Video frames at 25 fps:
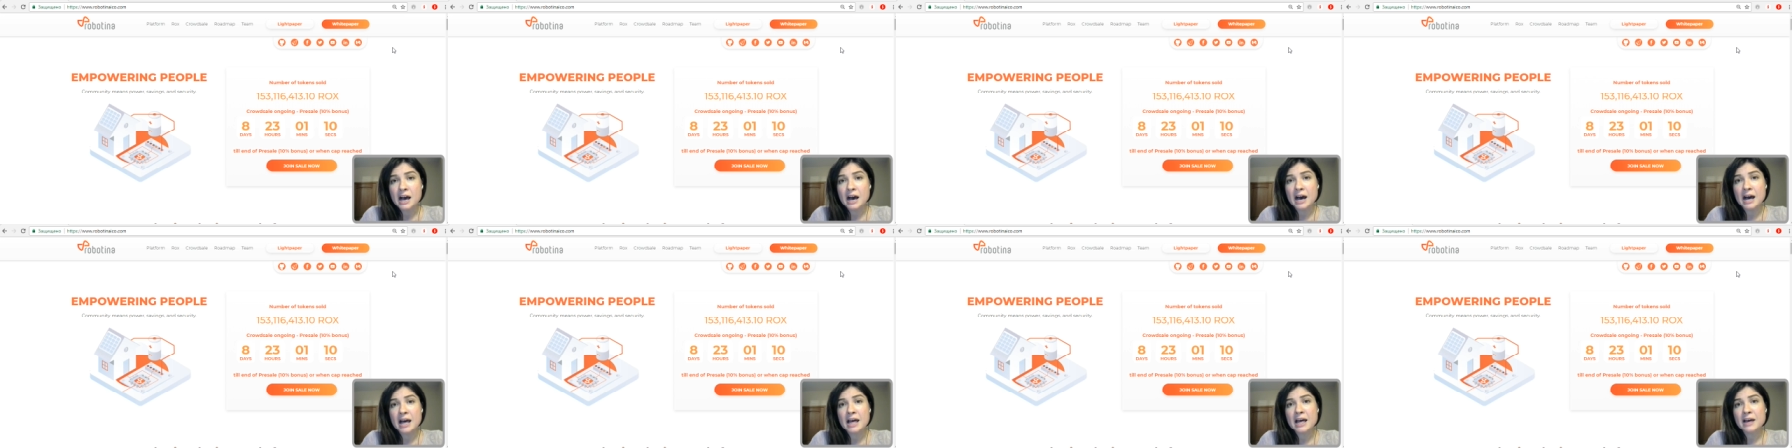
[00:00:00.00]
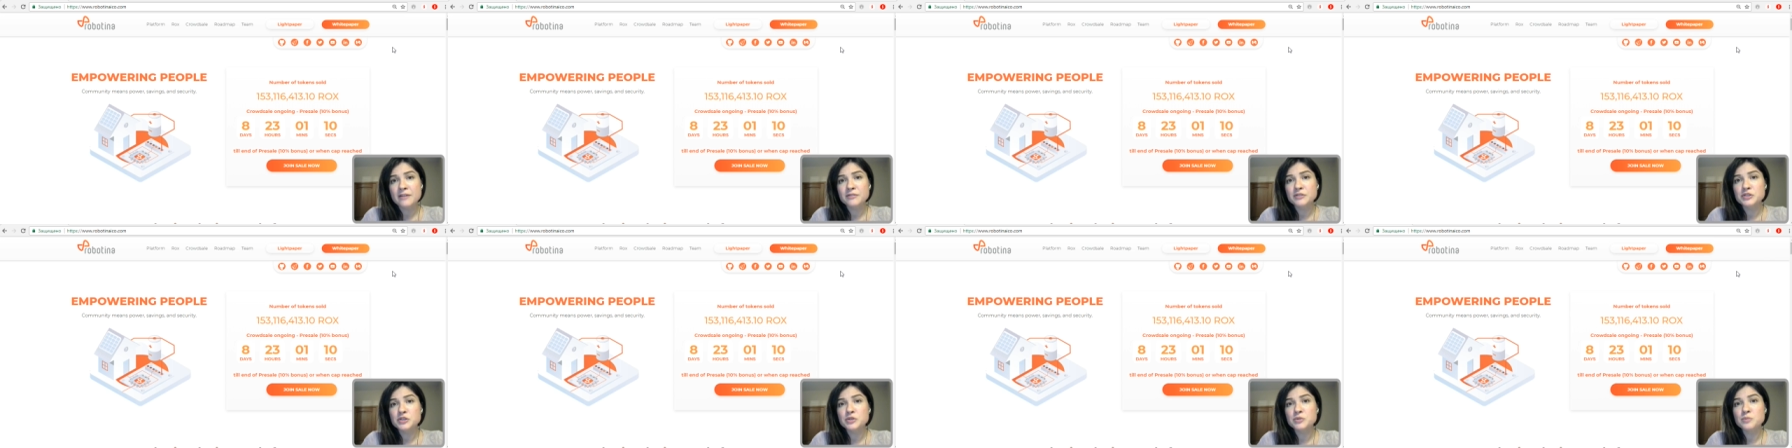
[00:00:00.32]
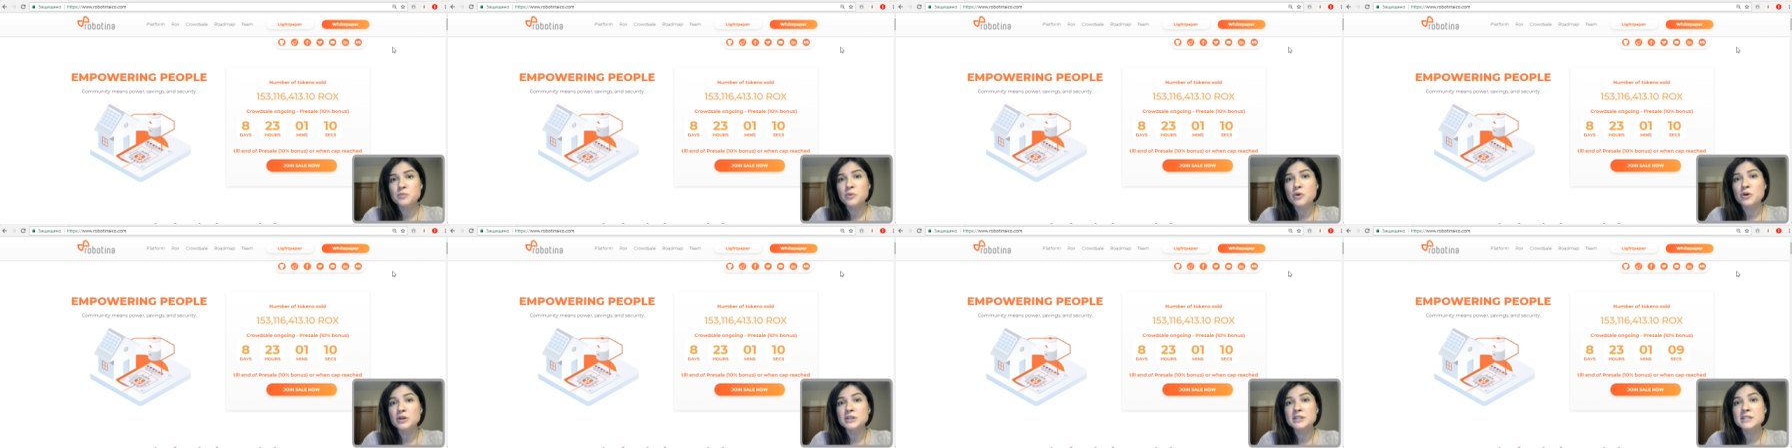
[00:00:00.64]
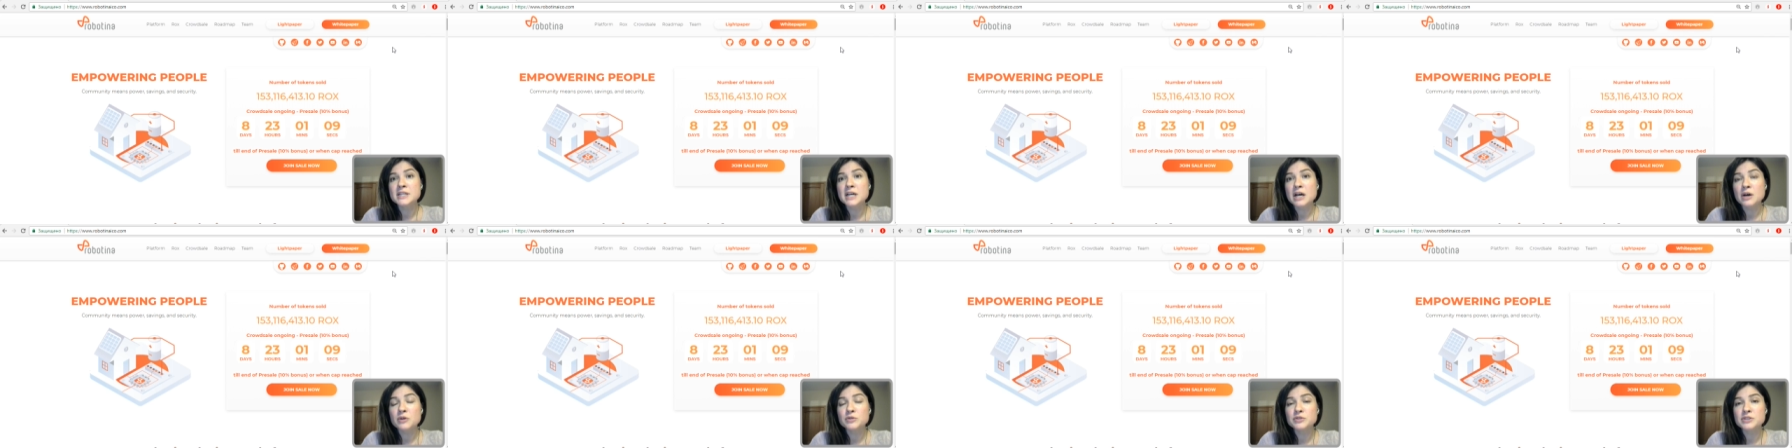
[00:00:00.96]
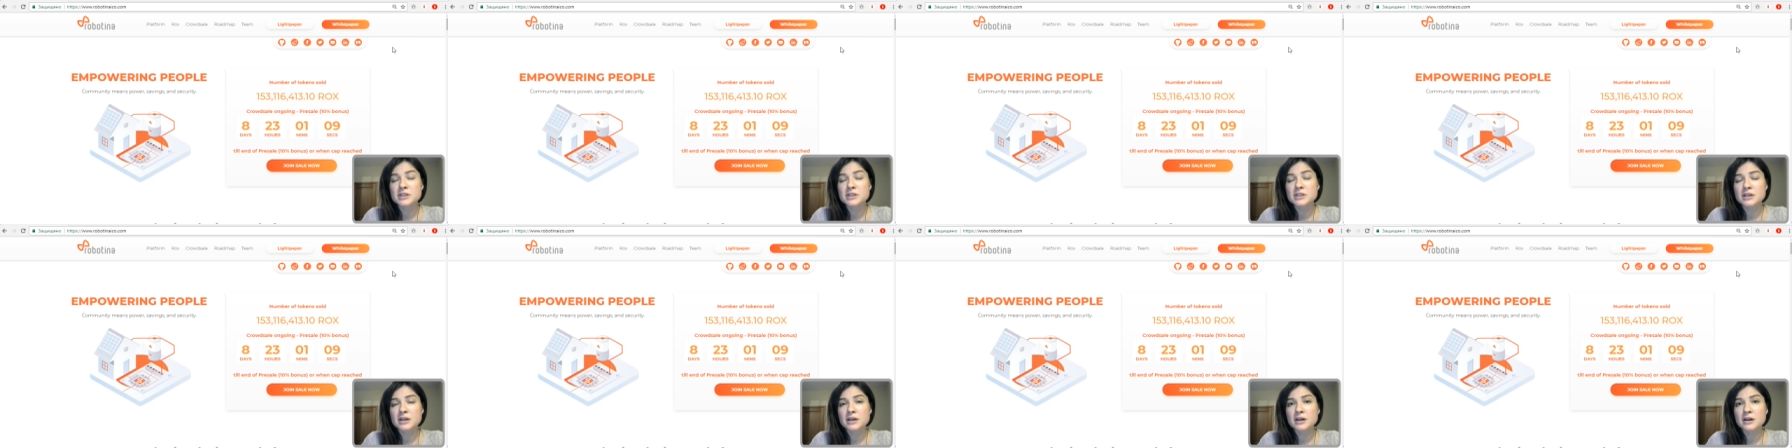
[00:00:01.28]
I have to point out
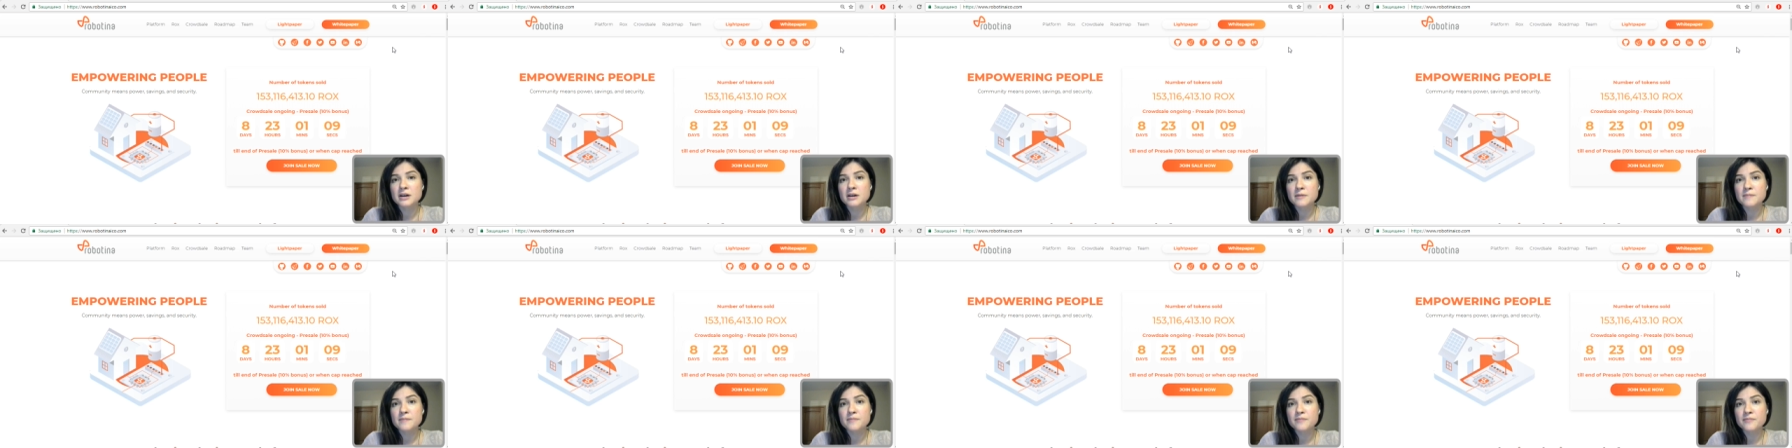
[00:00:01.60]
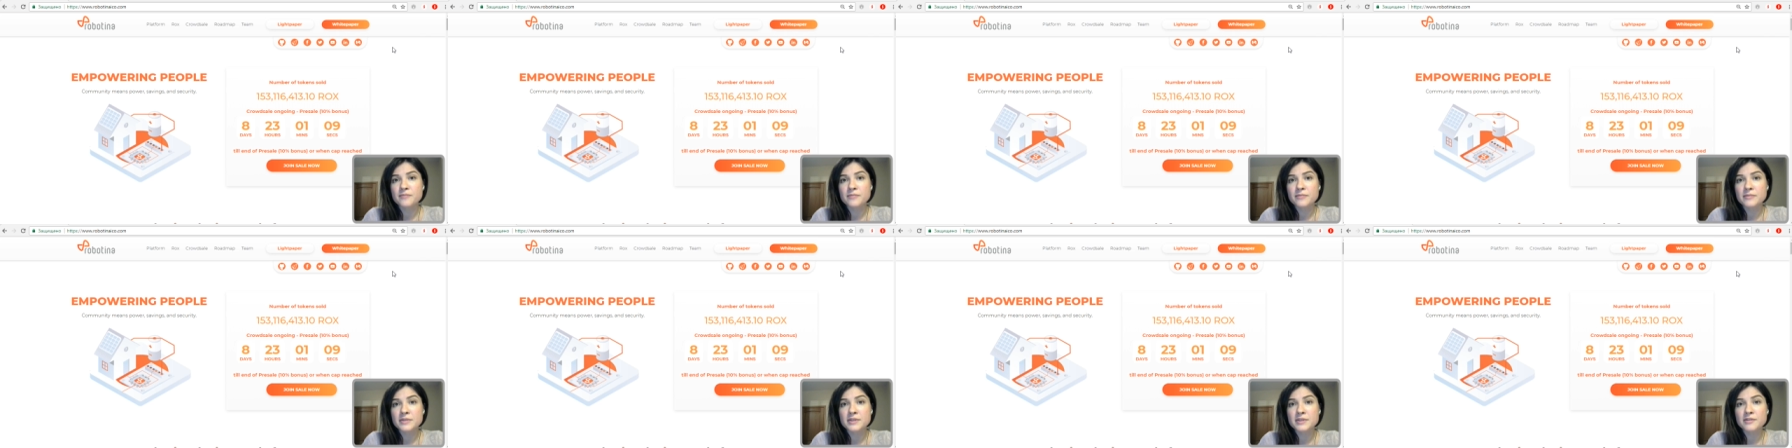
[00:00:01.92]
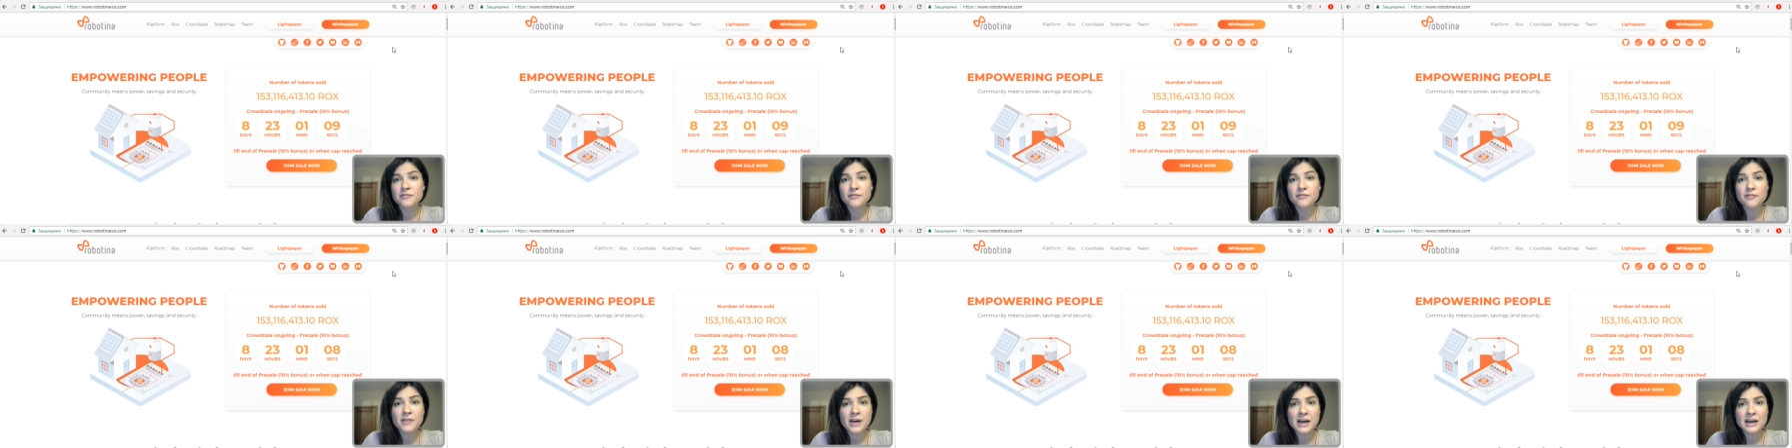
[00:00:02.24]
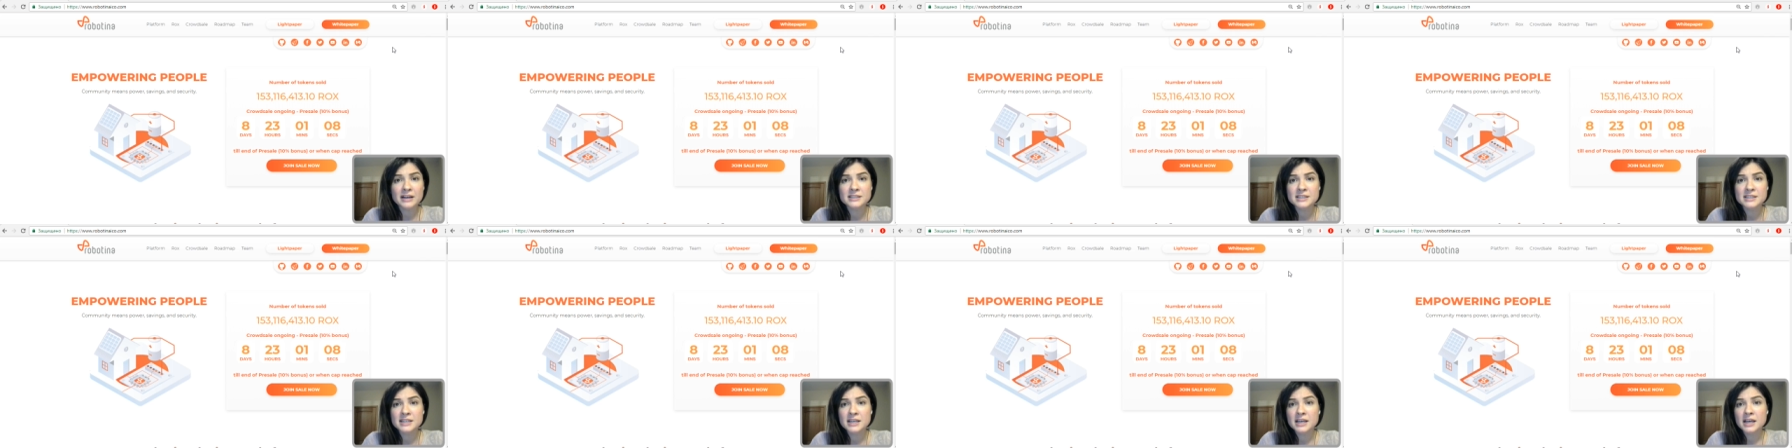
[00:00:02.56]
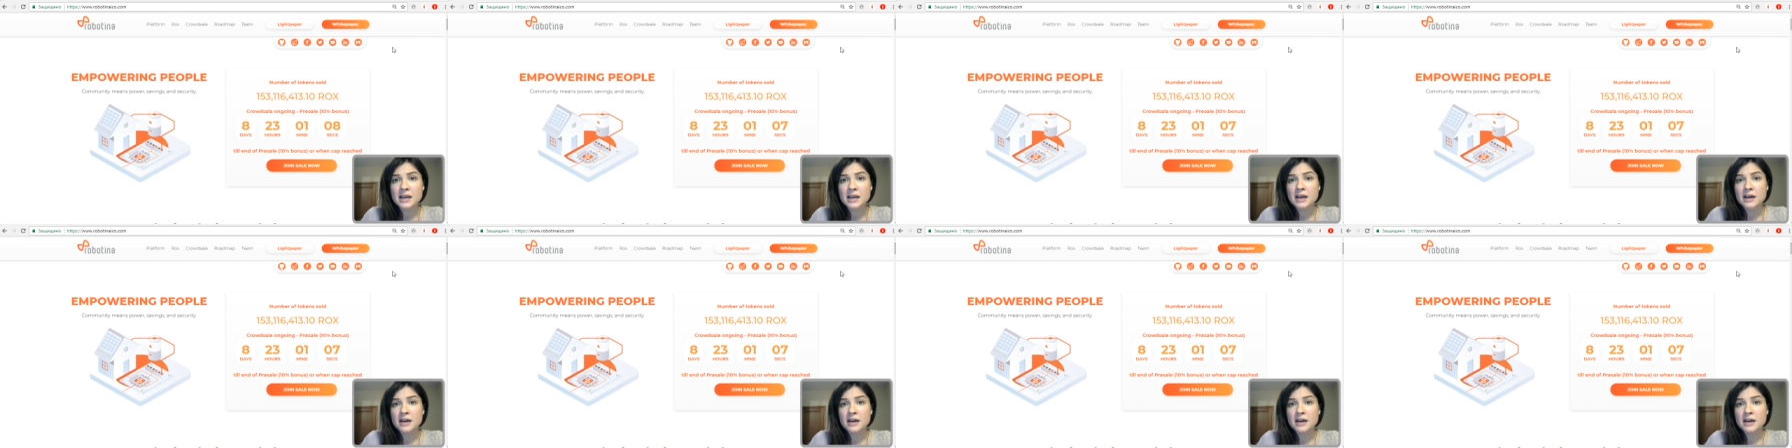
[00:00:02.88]
the fact